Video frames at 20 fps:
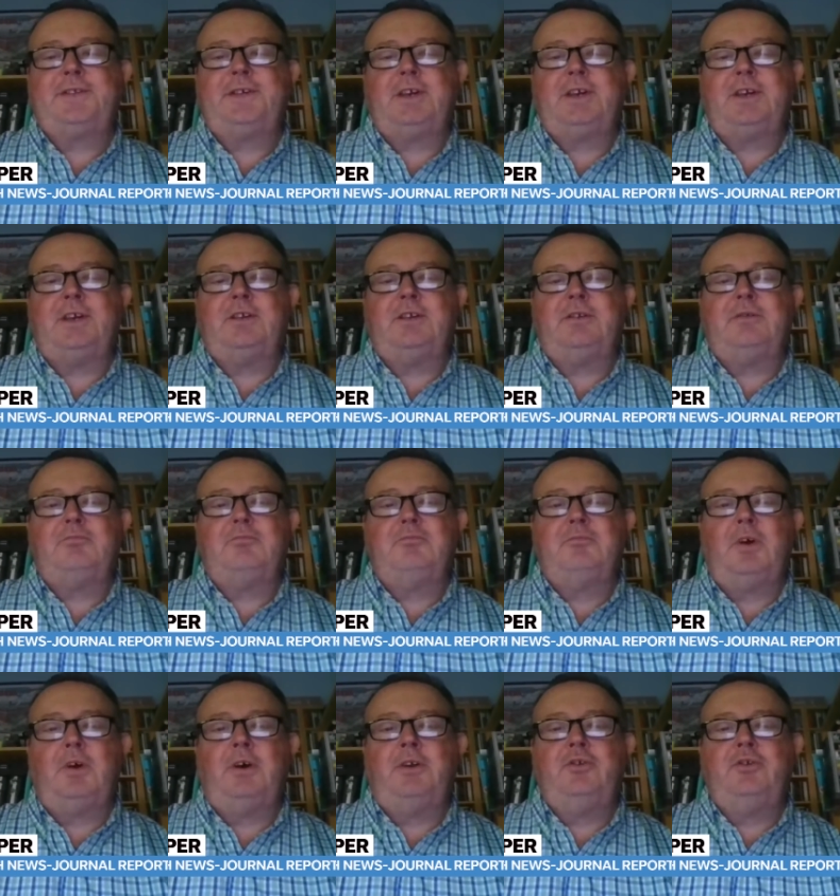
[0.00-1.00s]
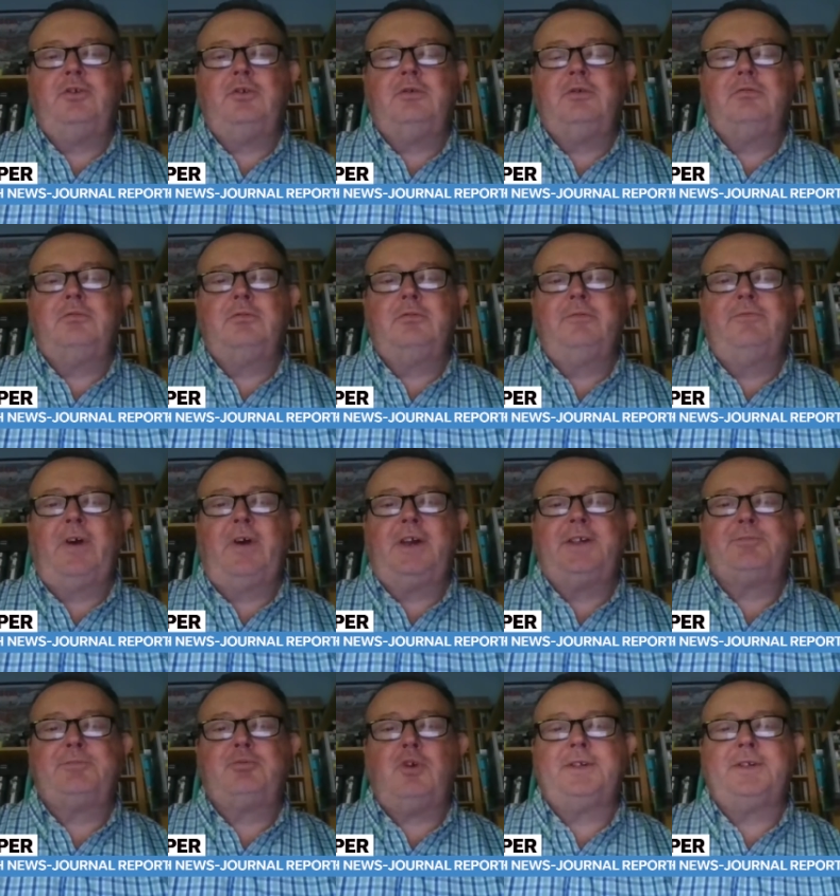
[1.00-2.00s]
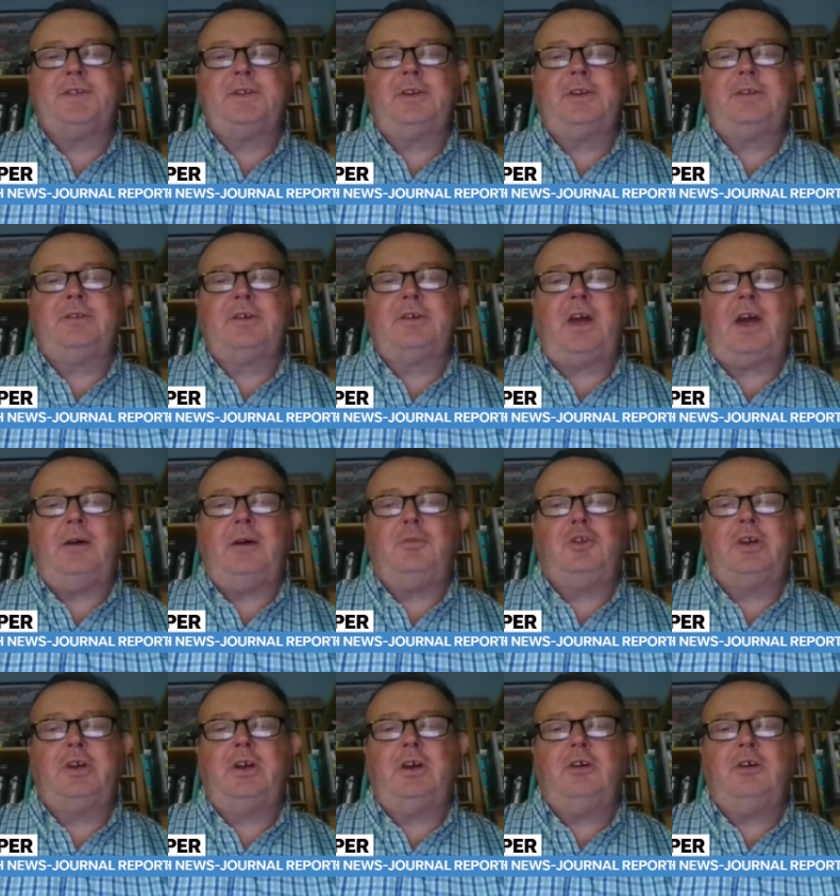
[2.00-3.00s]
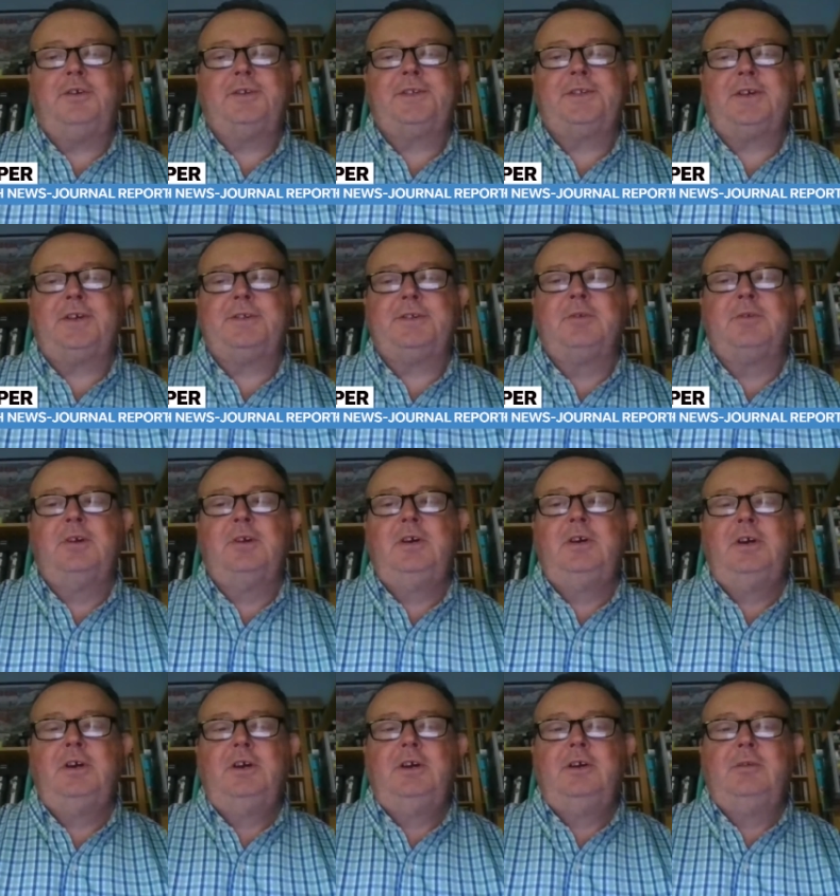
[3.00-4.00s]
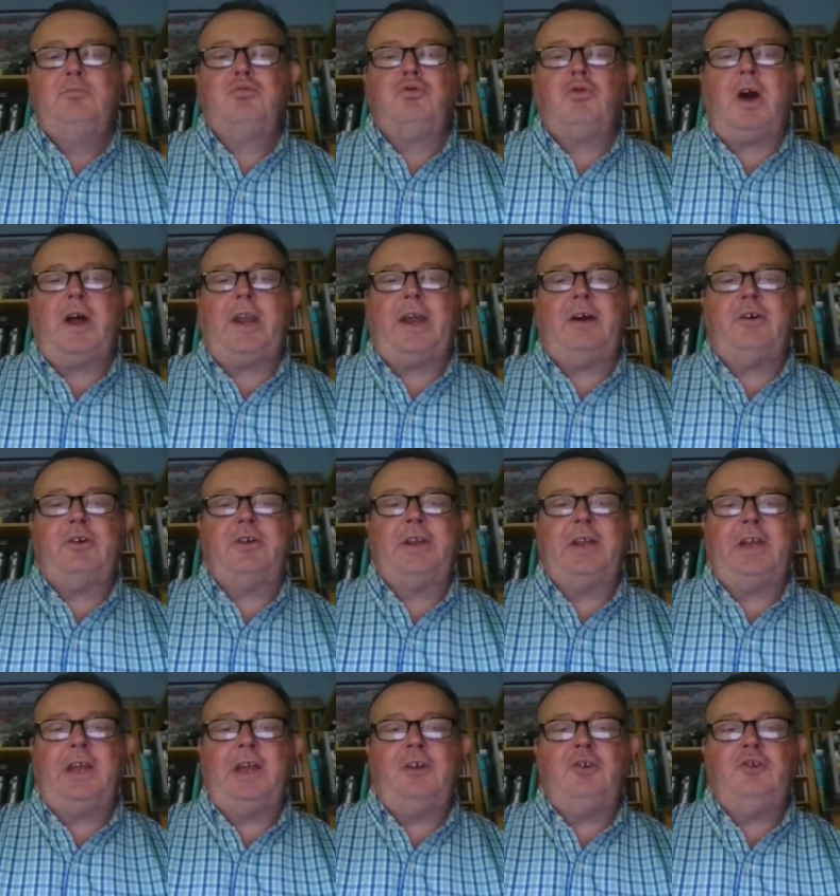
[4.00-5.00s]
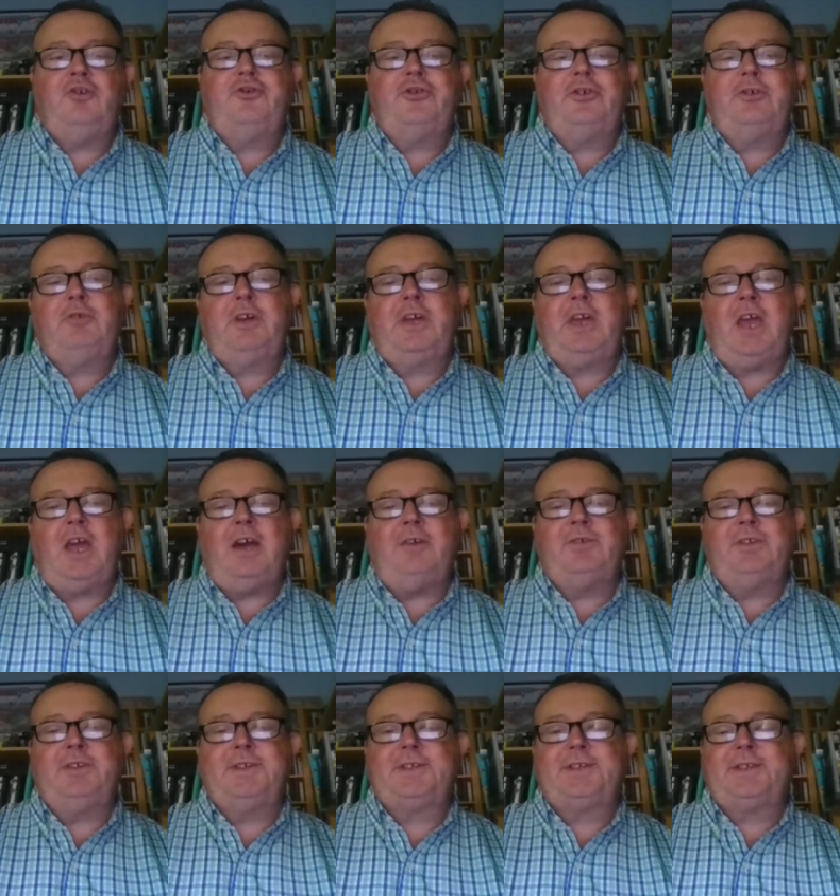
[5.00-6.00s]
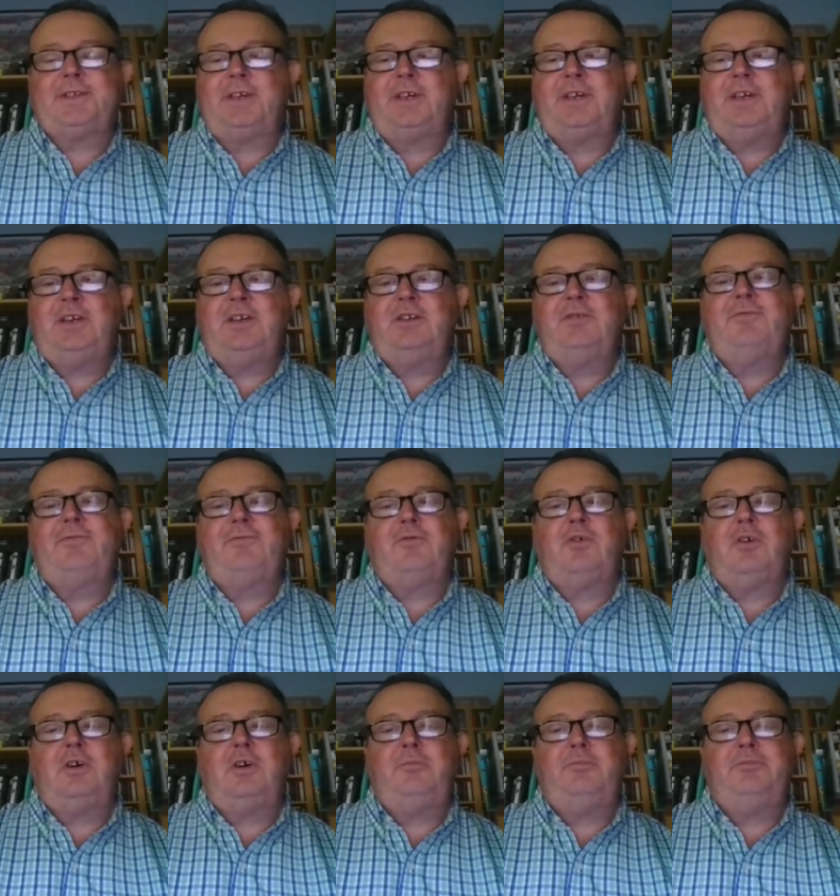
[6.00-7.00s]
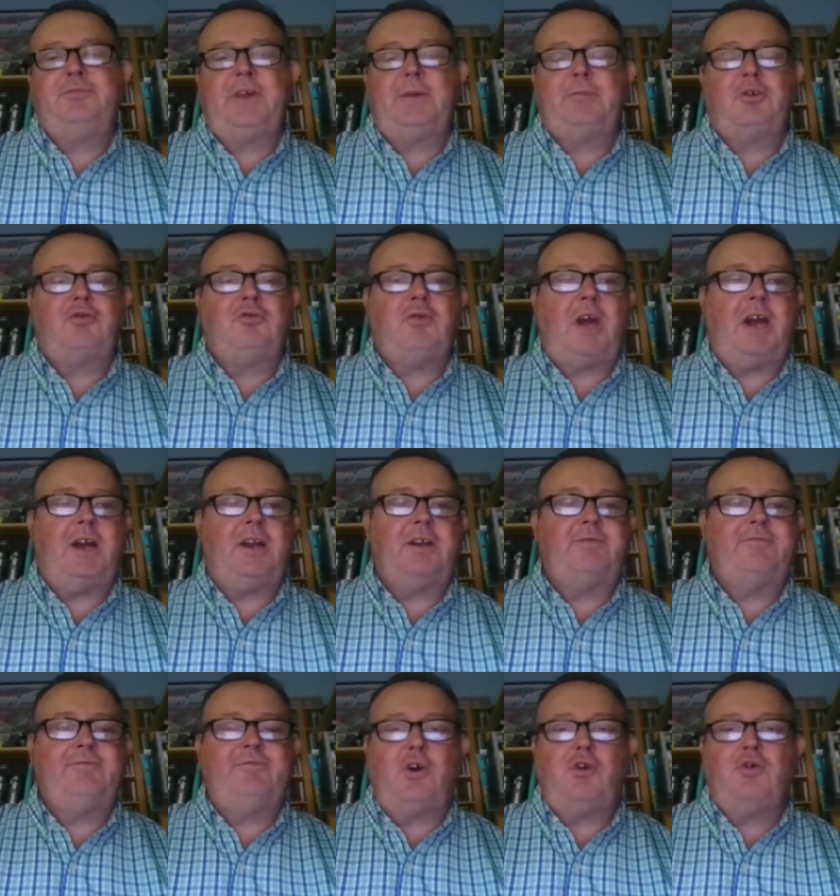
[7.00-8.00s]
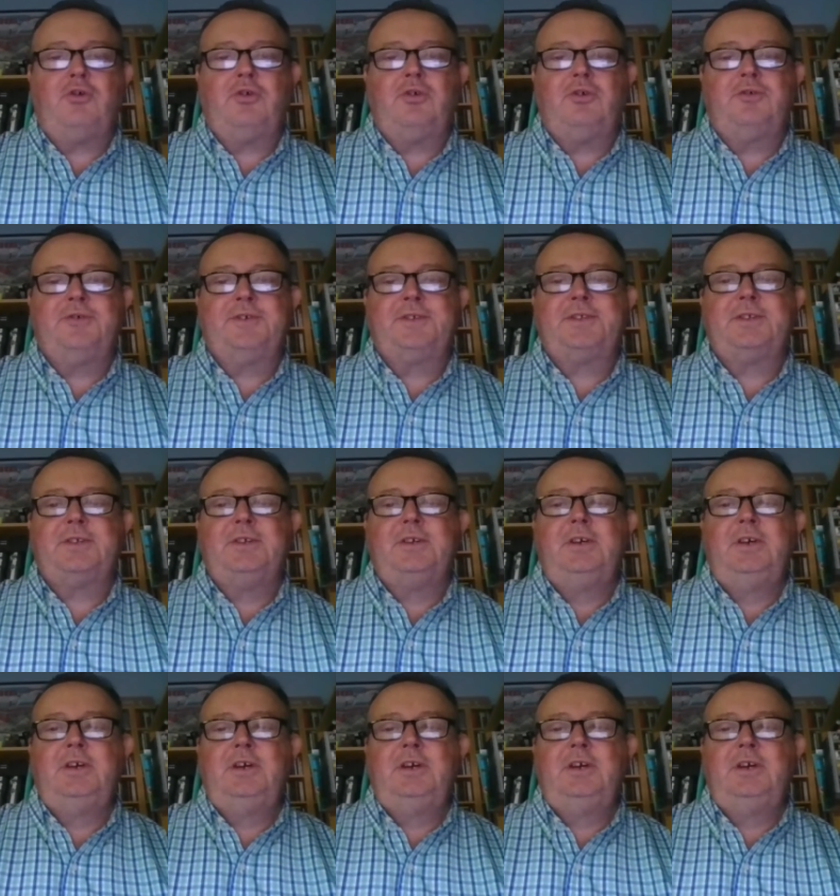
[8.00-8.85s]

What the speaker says: ticket under Vice President Kamala Harris has brought out an energy we haven't seen from Democratic voters,